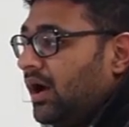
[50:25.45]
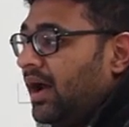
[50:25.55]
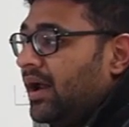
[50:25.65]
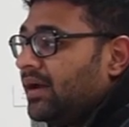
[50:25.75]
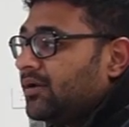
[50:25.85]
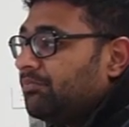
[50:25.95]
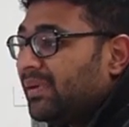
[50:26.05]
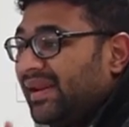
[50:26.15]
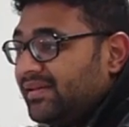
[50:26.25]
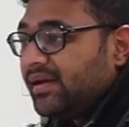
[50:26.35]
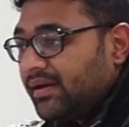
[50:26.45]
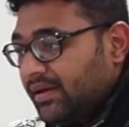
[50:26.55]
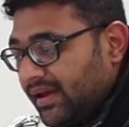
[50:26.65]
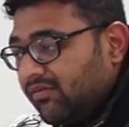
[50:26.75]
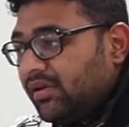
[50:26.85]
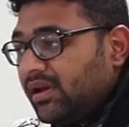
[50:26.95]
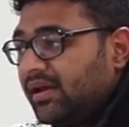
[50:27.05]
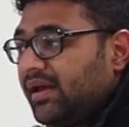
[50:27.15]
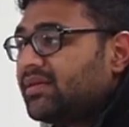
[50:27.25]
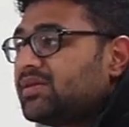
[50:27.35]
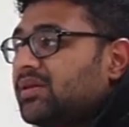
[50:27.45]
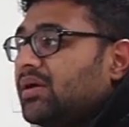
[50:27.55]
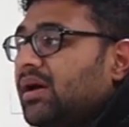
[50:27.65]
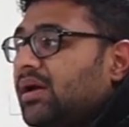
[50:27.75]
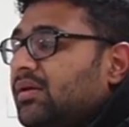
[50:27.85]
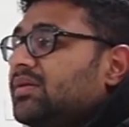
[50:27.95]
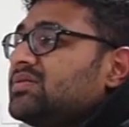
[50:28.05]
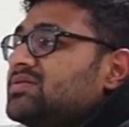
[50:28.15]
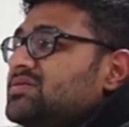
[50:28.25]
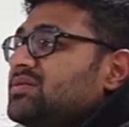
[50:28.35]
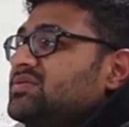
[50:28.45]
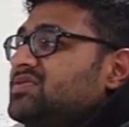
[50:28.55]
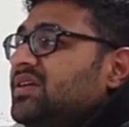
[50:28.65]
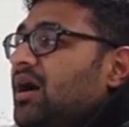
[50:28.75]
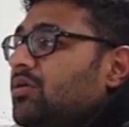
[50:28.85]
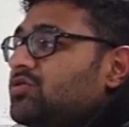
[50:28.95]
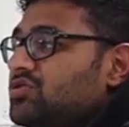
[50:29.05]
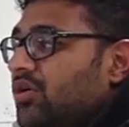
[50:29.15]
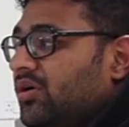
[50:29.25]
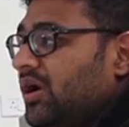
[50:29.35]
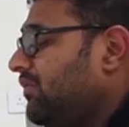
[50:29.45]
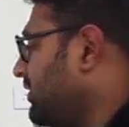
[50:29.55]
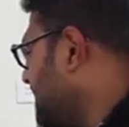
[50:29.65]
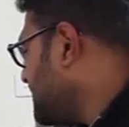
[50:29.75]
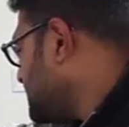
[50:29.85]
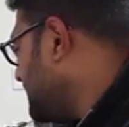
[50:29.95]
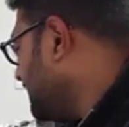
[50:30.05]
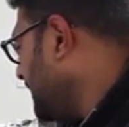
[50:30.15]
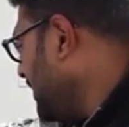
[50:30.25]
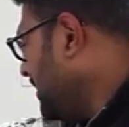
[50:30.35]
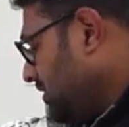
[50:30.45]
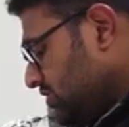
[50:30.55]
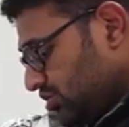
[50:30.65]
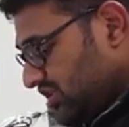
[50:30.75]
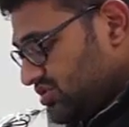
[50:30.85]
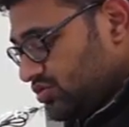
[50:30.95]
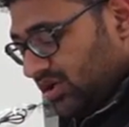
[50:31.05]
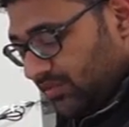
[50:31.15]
and breathe heavily and see how strong our lungs are. So just to